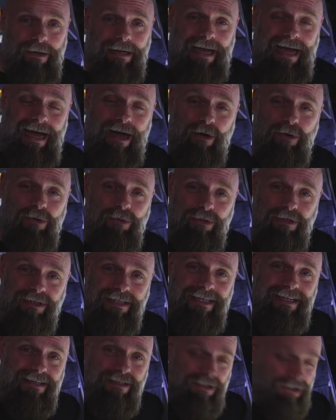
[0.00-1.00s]
on how to
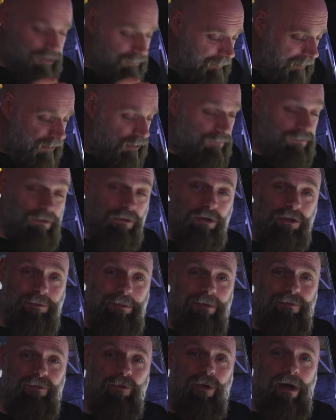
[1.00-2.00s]
clean sponge filters
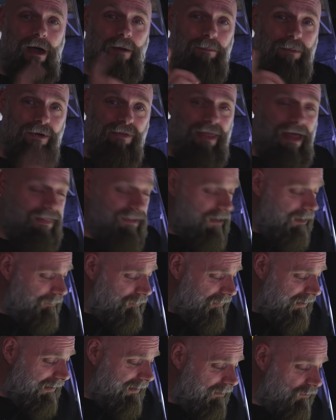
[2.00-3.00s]
before. I'll put that in the
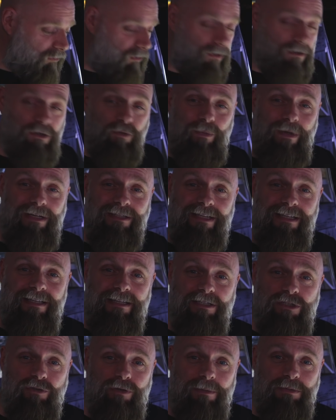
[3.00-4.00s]
upper right hand corner as well as in the
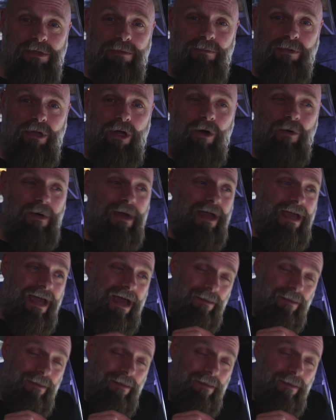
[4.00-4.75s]
description below.